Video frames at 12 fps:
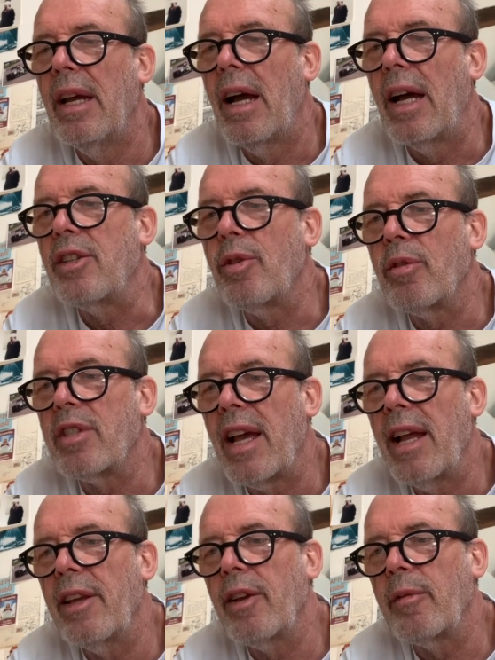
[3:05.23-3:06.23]
I talked to
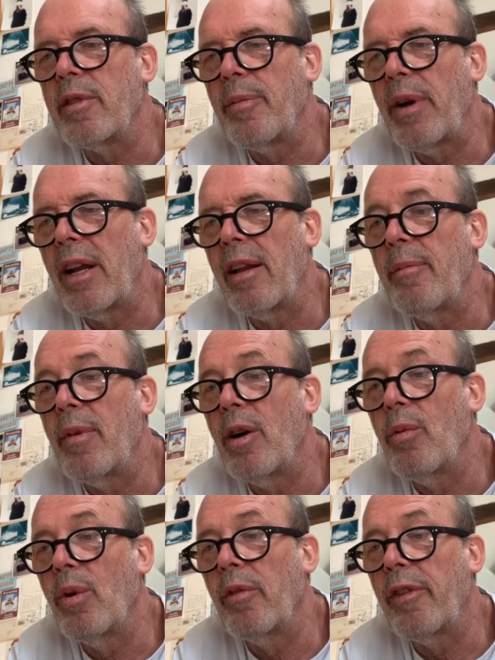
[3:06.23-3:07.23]
helicopter pilot Mark
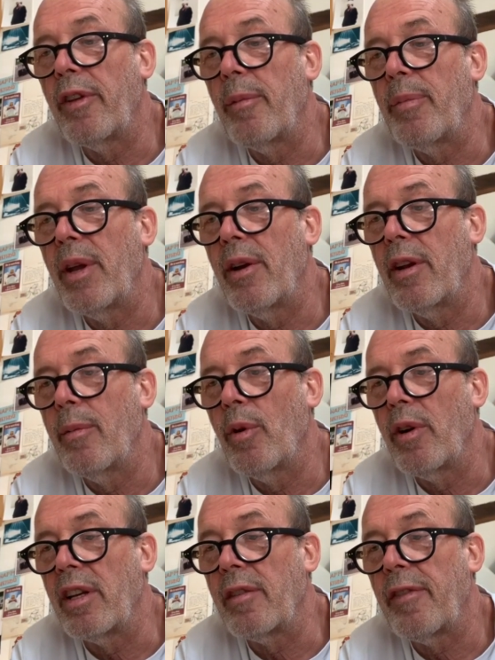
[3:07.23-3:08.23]
Wolf on the pier in the
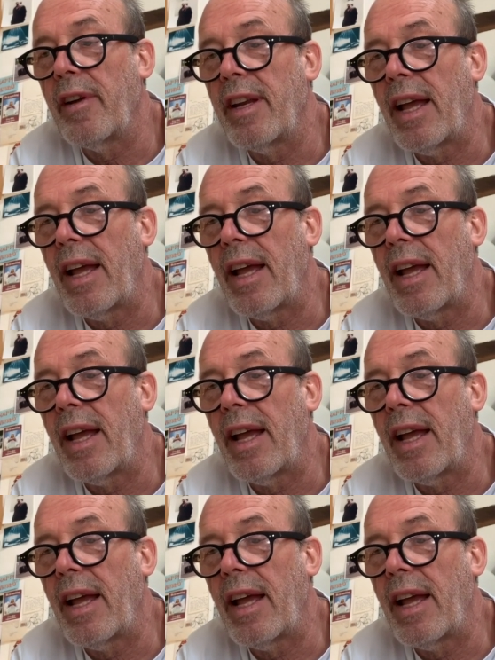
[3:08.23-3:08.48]
morning to find